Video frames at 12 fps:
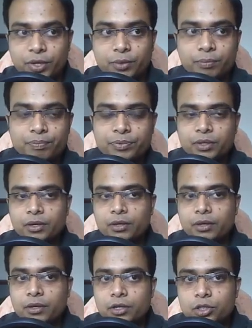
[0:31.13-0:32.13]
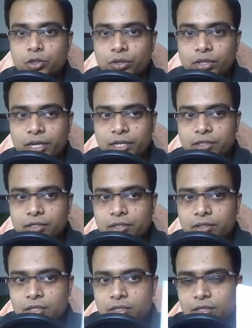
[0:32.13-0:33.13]
Here we go. So there is
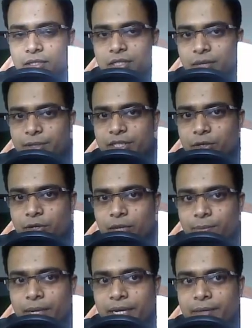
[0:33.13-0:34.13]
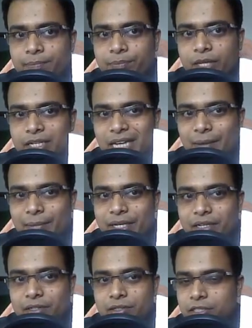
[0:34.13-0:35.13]
this semicircular plate,
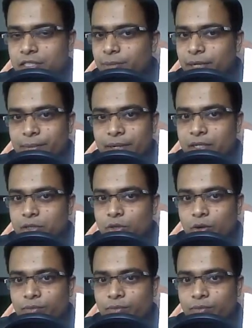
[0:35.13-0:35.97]
diameter is 60 millimeters.